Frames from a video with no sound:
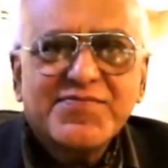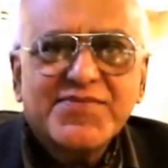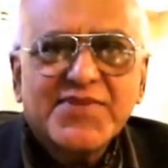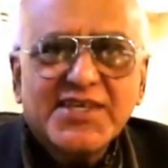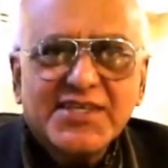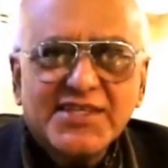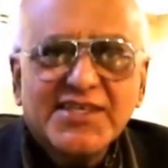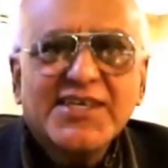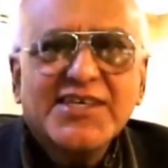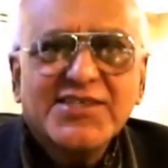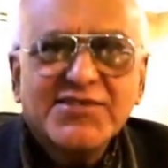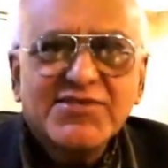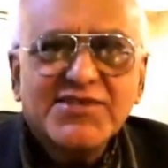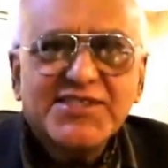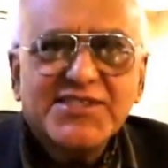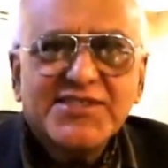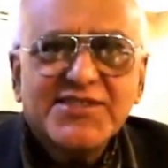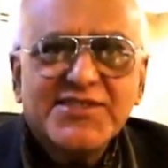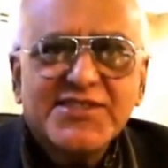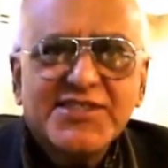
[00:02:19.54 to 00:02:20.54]
in the
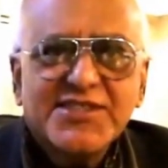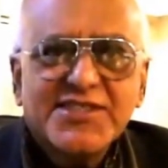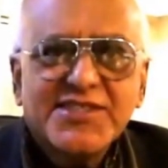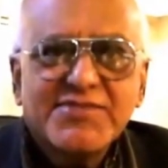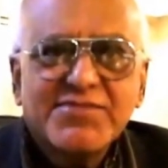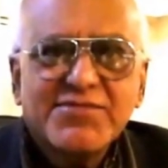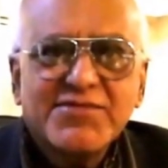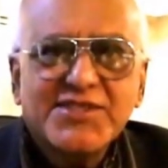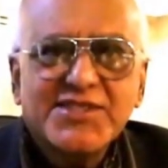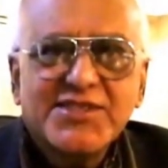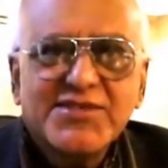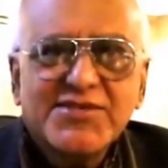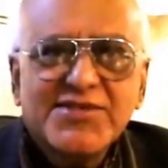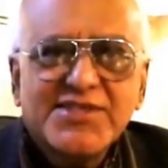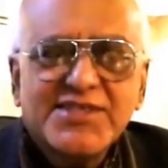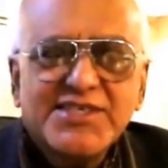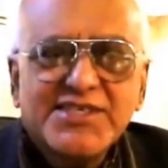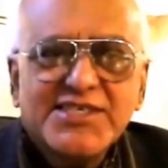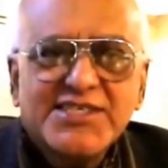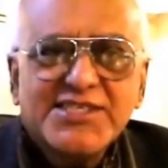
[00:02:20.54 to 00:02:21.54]
education system, whether you
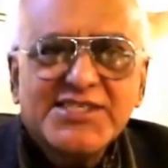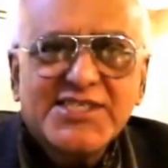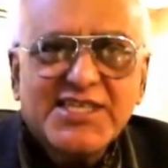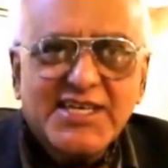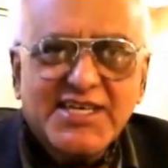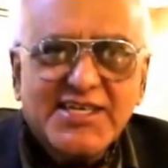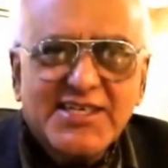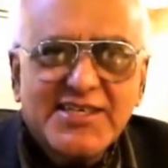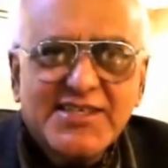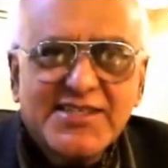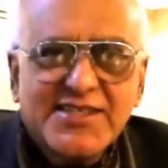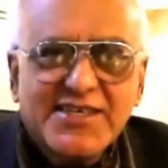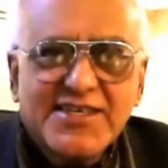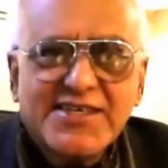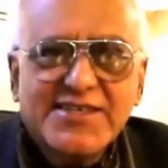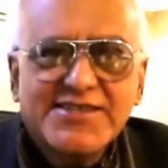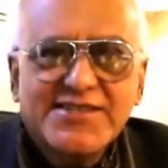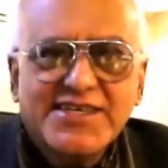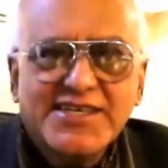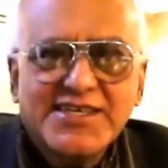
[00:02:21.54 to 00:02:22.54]
select
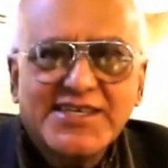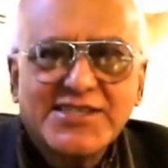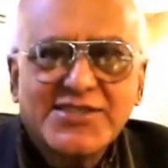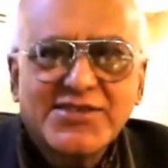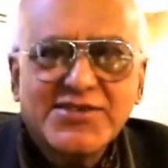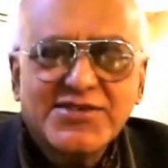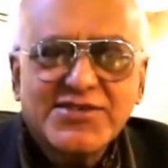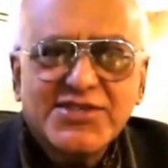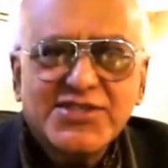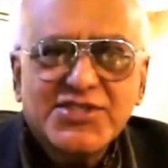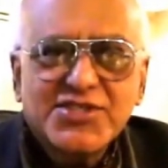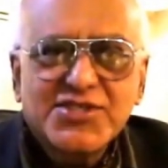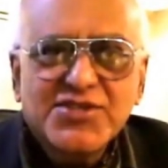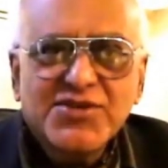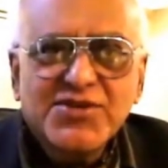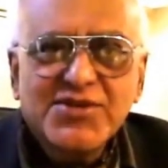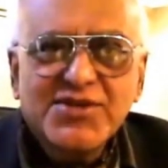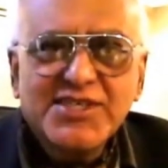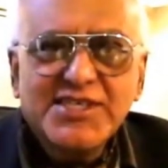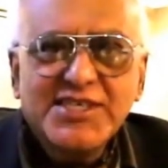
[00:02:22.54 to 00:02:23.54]
literary texts or the
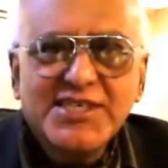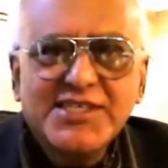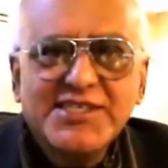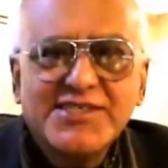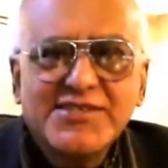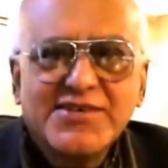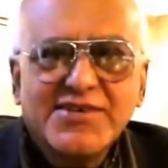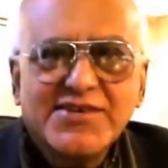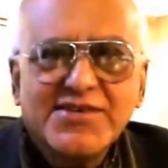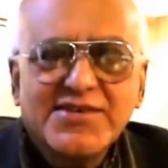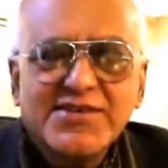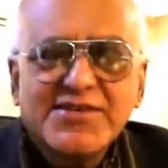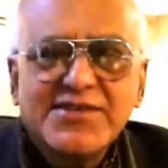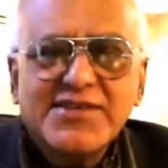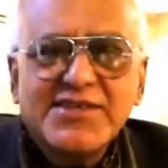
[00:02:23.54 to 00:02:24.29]
stories or